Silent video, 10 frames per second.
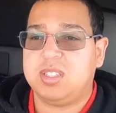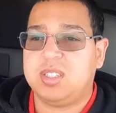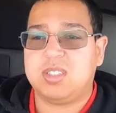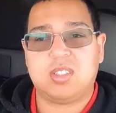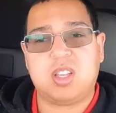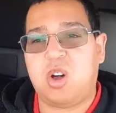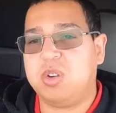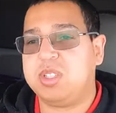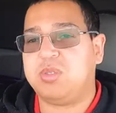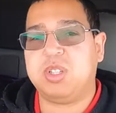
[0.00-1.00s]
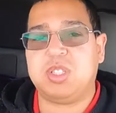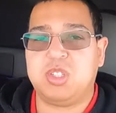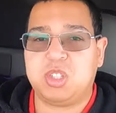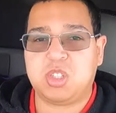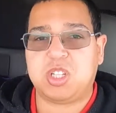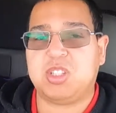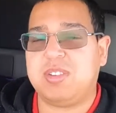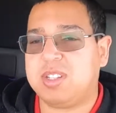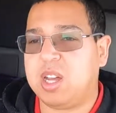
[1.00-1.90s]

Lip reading: because there's always regional truck driving